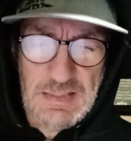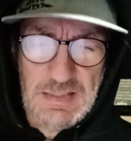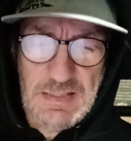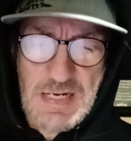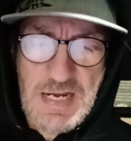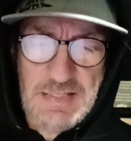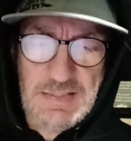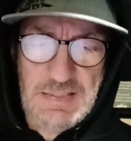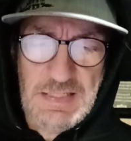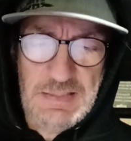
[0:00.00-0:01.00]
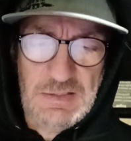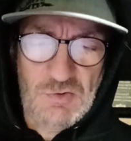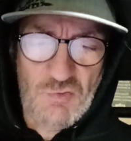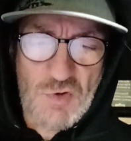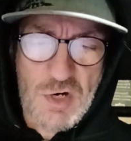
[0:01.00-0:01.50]
nasty
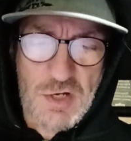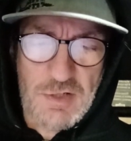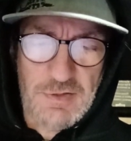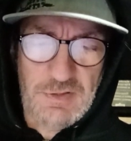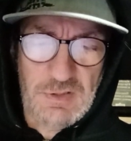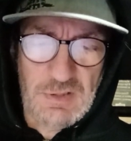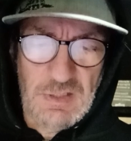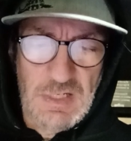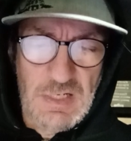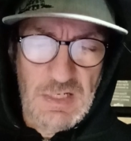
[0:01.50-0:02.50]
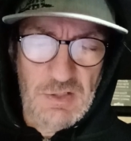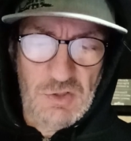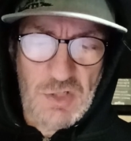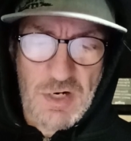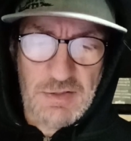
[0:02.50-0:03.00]
scrawls
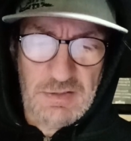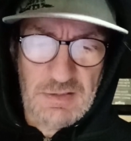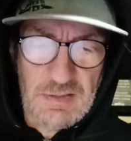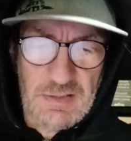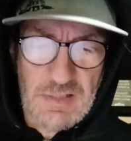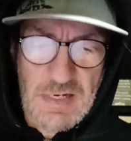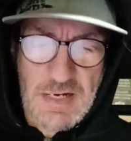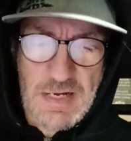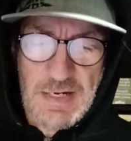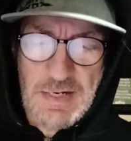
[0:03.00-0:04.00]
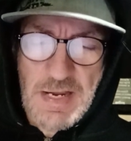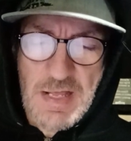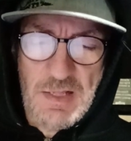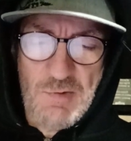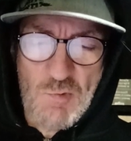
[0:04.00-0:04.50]
chalked on
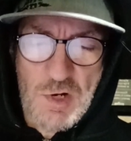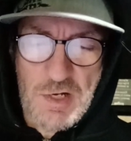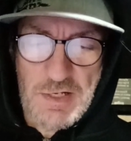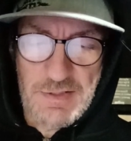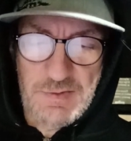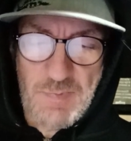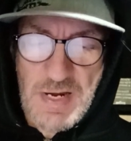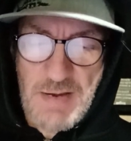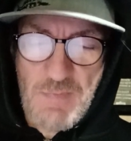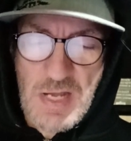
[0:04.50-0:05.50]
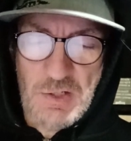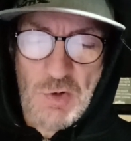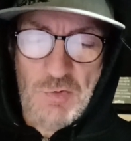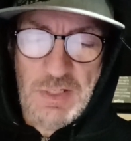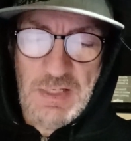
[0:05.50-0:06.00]
alley walls by
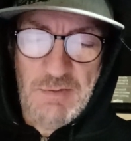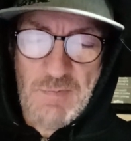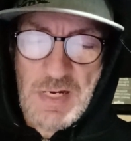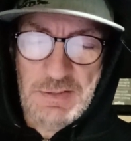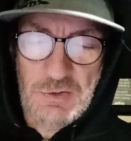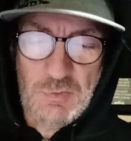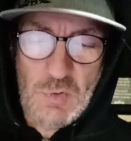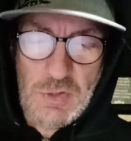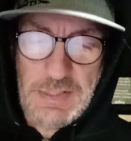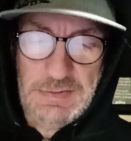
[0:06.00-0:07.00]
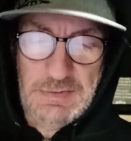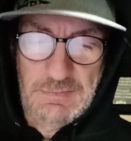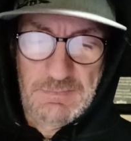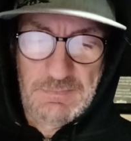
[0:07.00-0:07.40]
Mongolian monster boys.